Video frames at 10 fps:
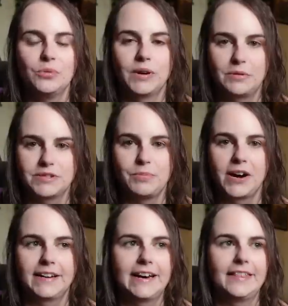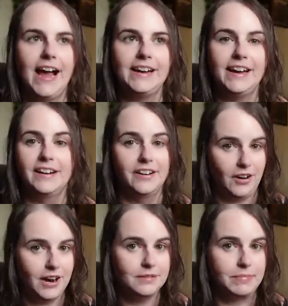when I was pregnant and that
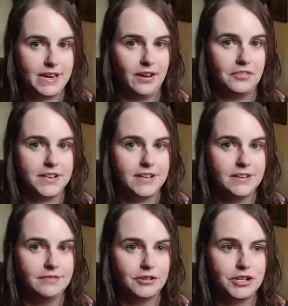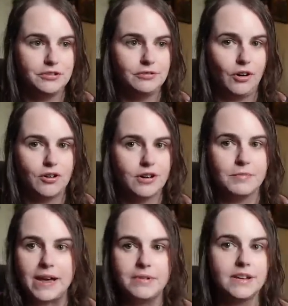cannot be healthy for you or a
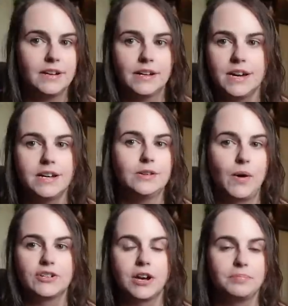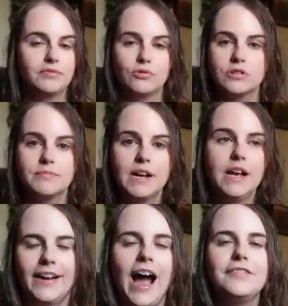baby in any way, shape, or form.
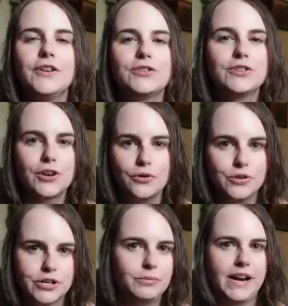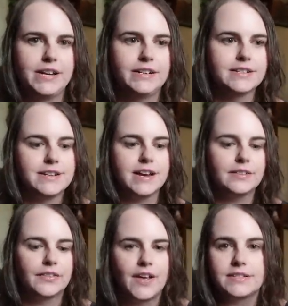I feel so good when I eat a steak
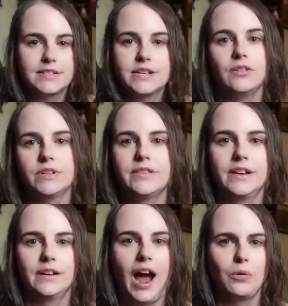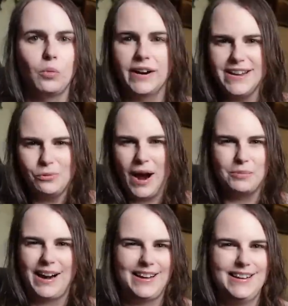that that's the only thing I want to eat. Why
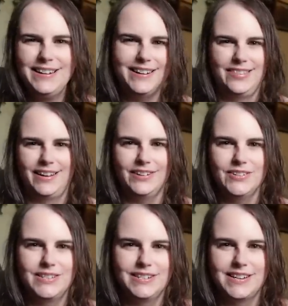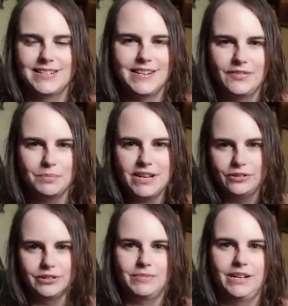would I eat anything else? It doesn't even appeal
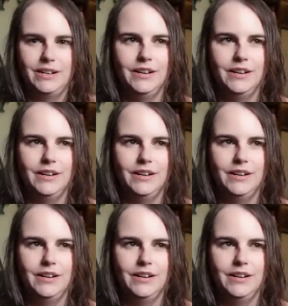to me.